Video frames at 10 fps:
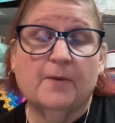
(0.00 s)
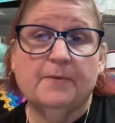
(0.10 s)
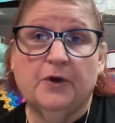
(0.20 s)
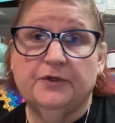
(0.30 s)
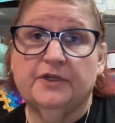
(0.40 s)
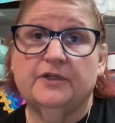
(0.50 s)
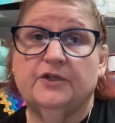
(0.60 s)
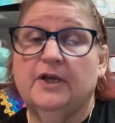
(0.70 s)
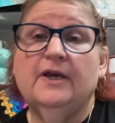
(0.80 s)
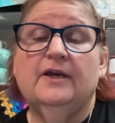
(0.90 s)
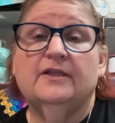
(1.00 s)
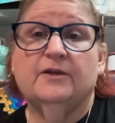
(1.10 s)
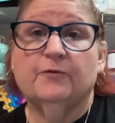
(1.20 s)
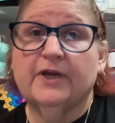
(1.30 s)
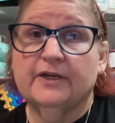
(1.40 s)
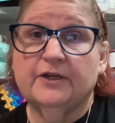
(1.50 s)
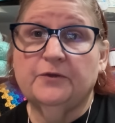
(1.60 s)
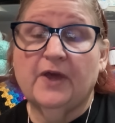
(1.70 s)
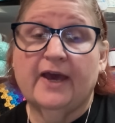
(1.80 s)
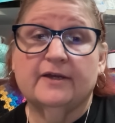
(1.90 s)
postage, then we can do
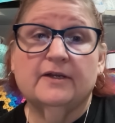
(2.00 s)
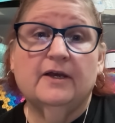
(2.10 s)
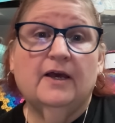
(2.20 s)
that.